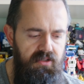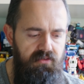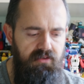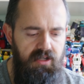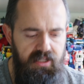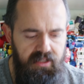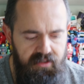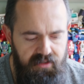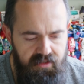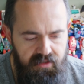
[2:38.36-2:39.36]
Right,
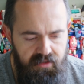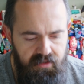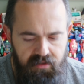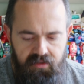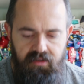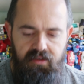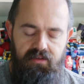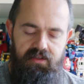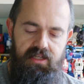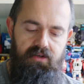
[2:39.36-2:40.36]

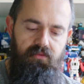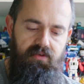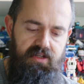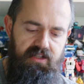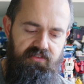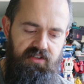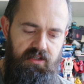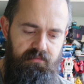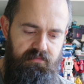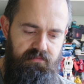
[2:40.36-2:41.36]
now next up,